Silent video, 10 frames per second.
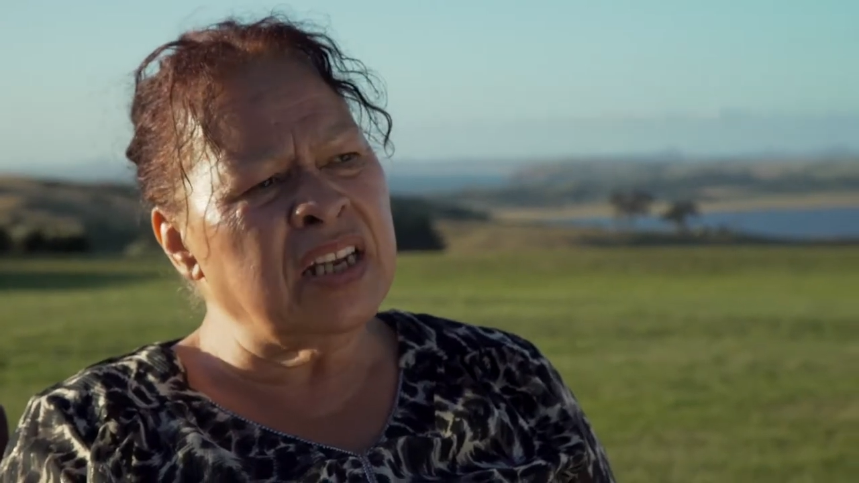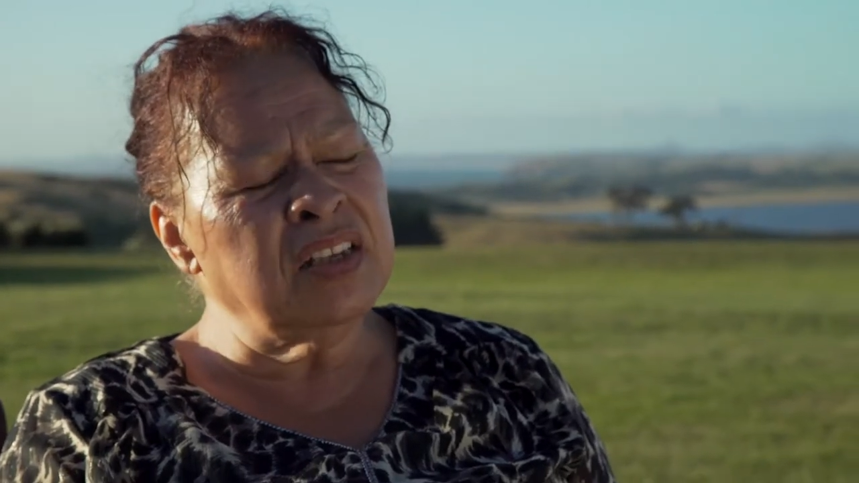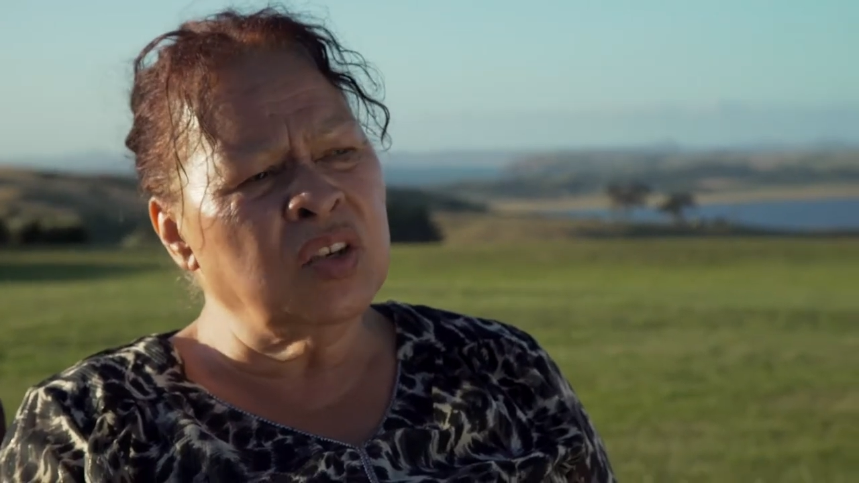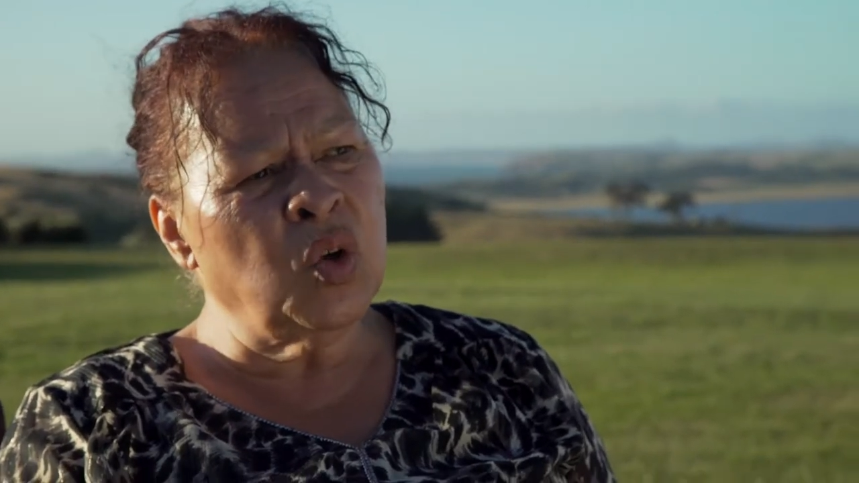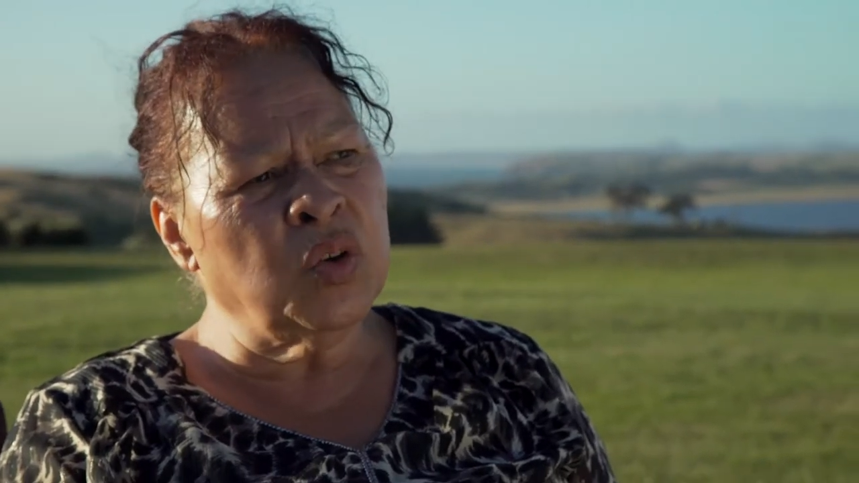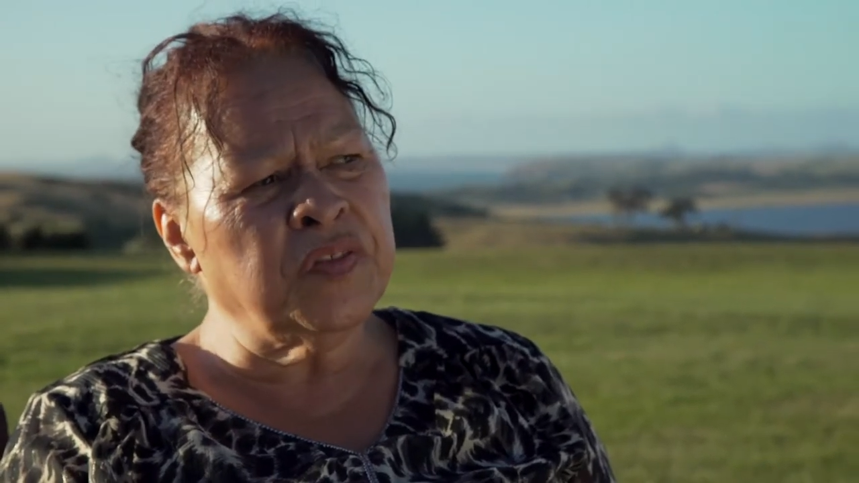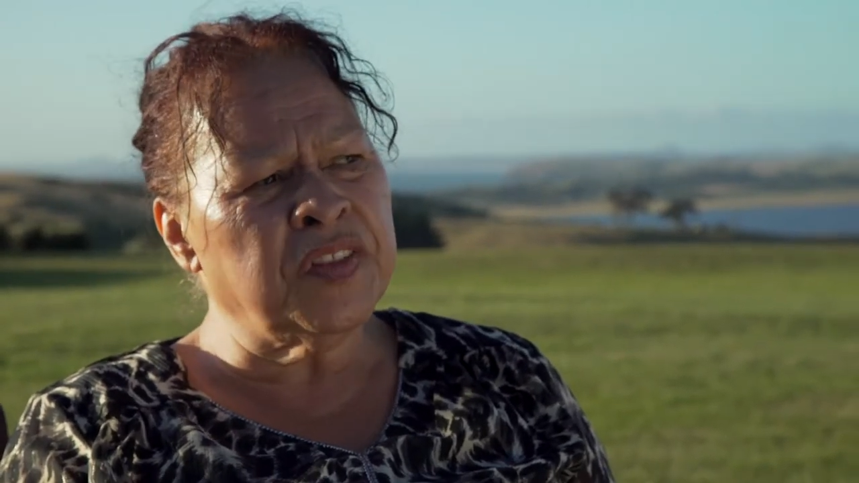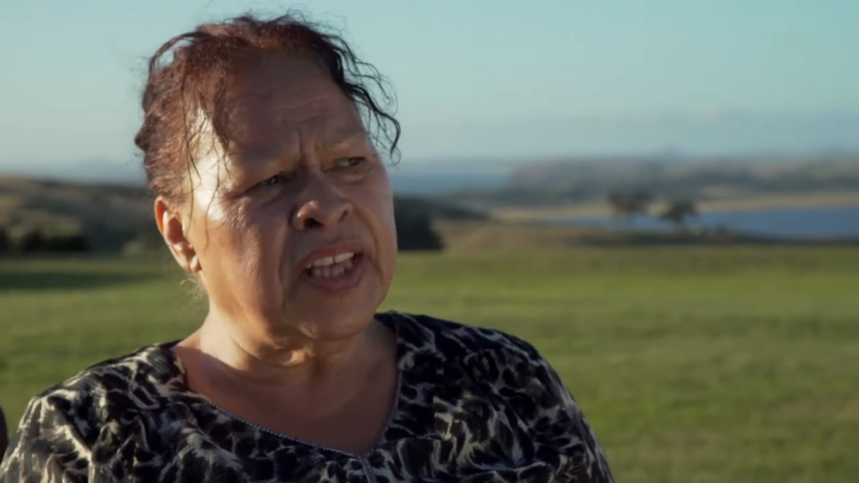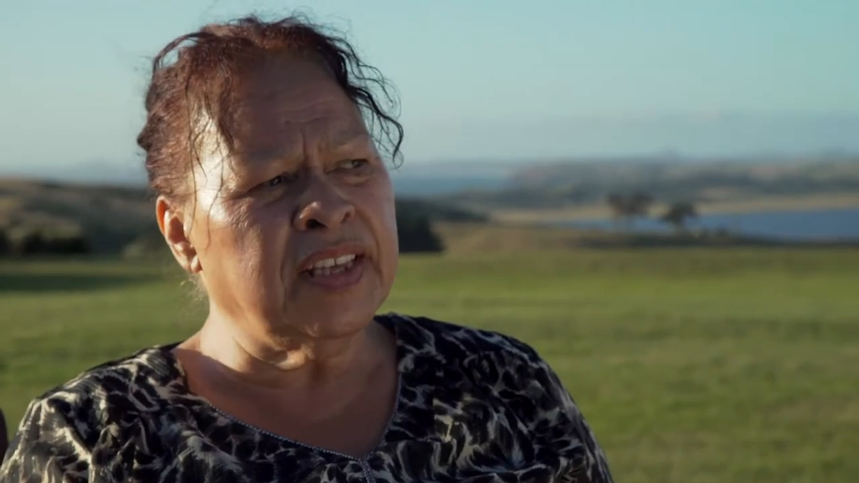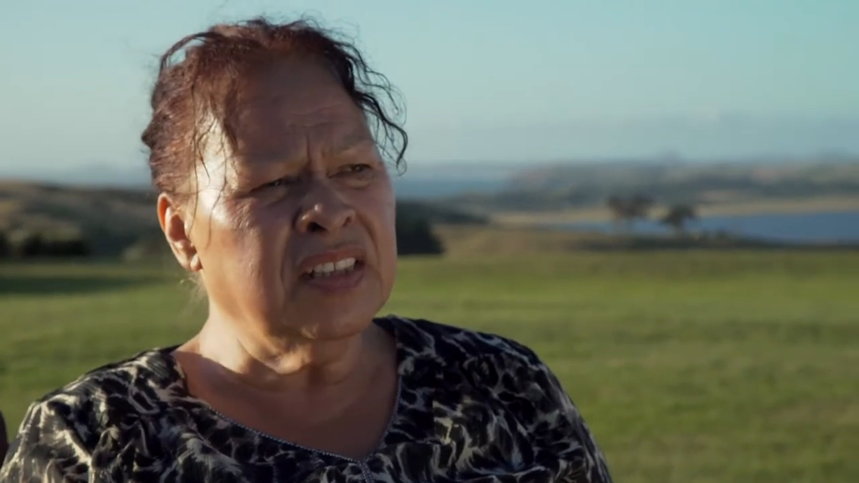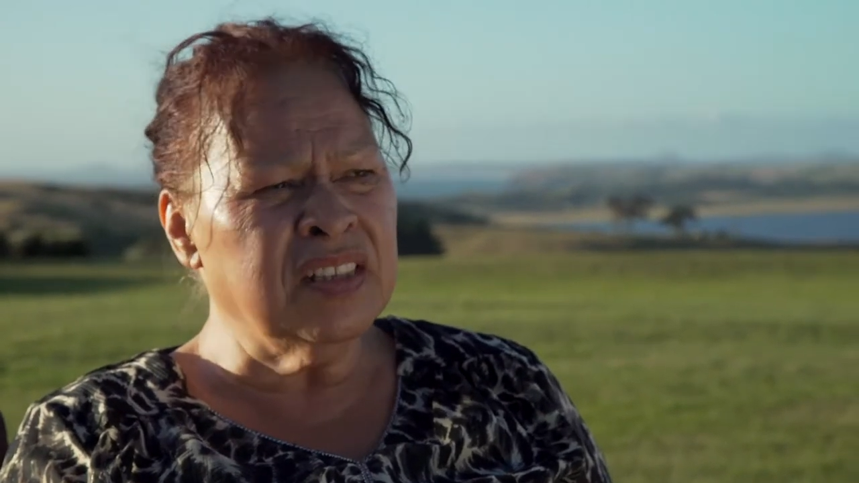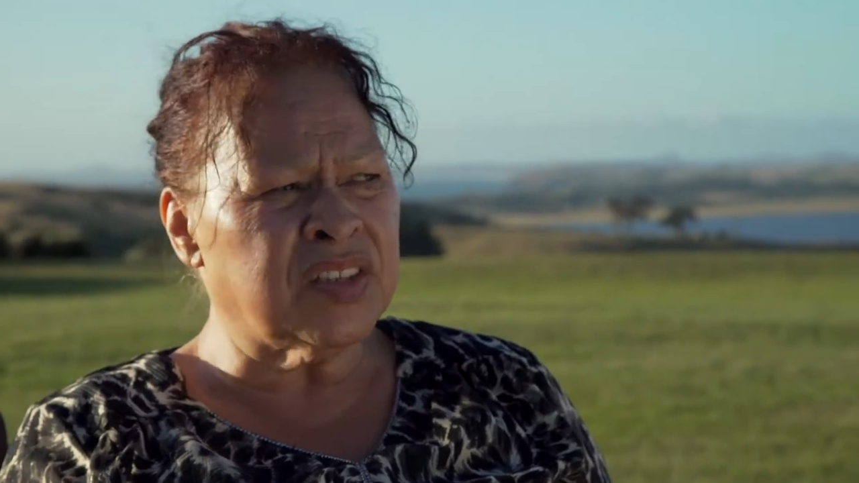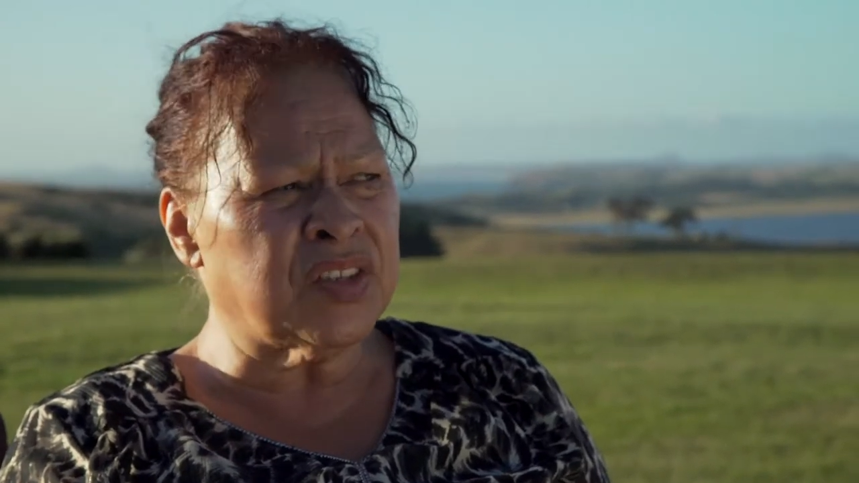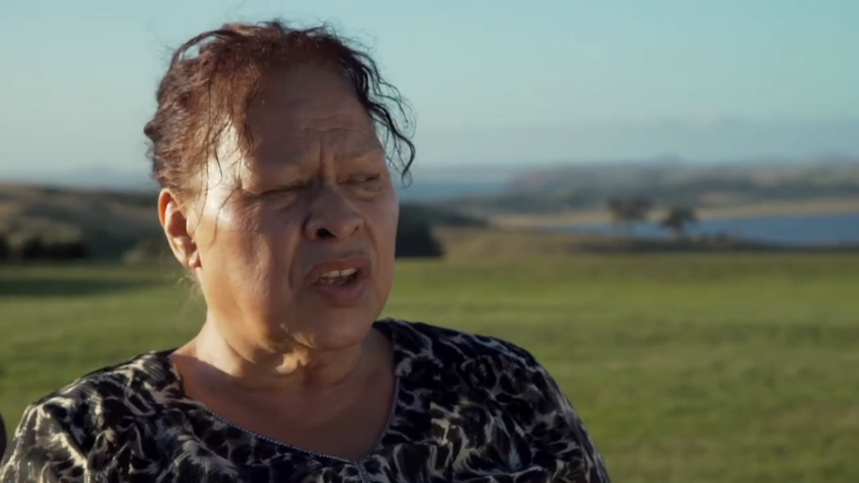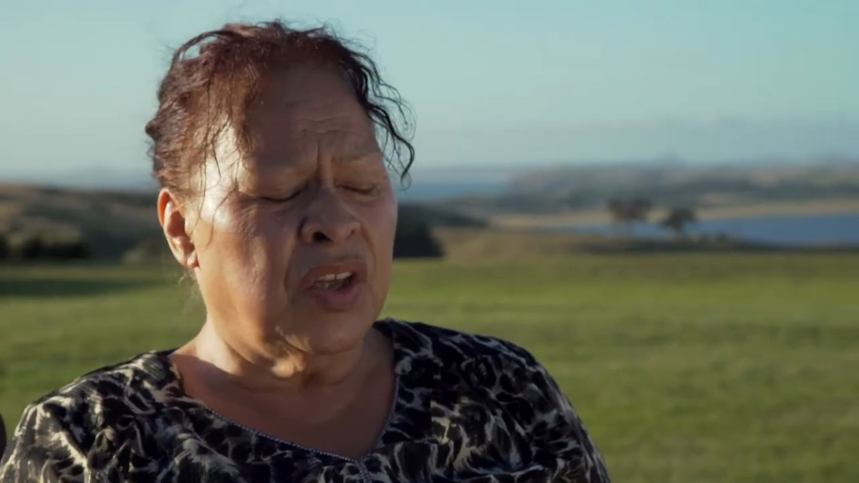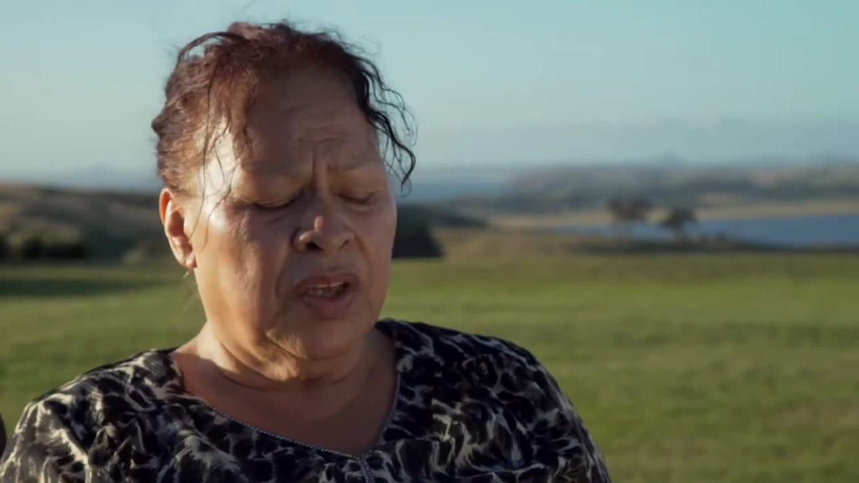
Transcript: in a lot of things